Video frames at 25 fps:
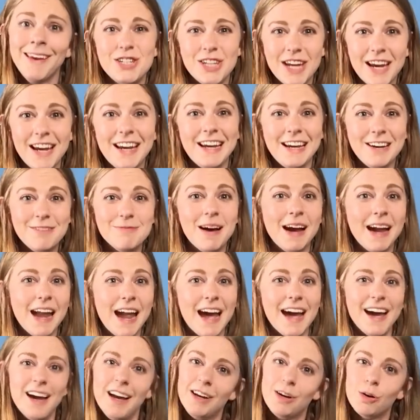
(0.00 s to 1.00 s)
shaking my
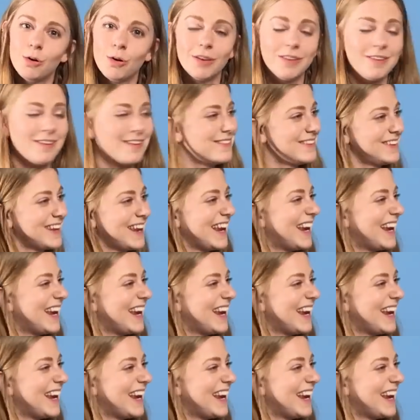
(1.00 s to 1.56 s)
head or just